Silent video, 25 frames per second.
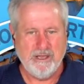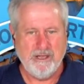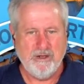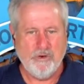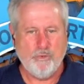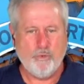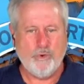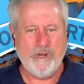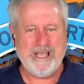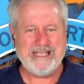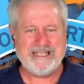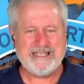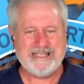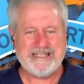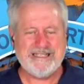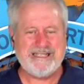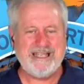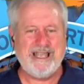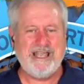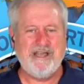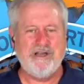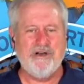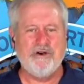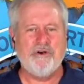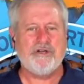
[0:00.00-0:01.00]
we
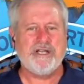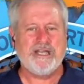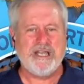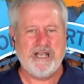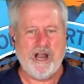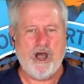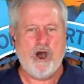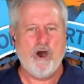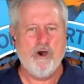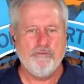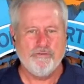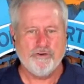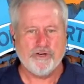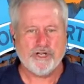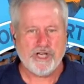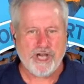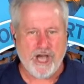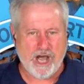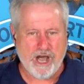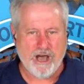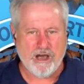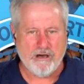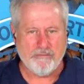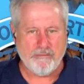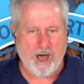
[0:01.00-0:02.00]
still can
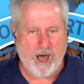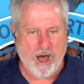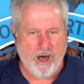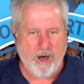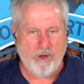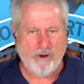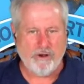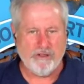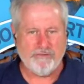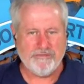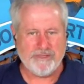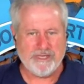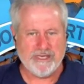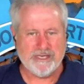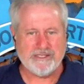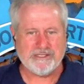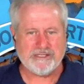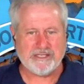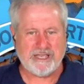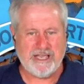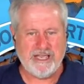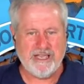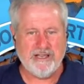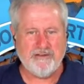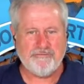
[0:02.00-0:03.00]
overcome all of this
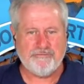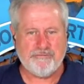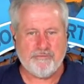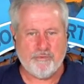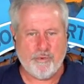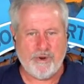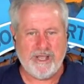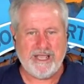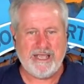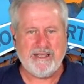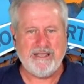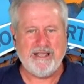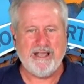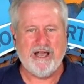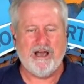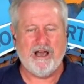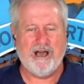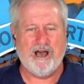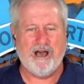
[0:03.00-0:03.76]
if we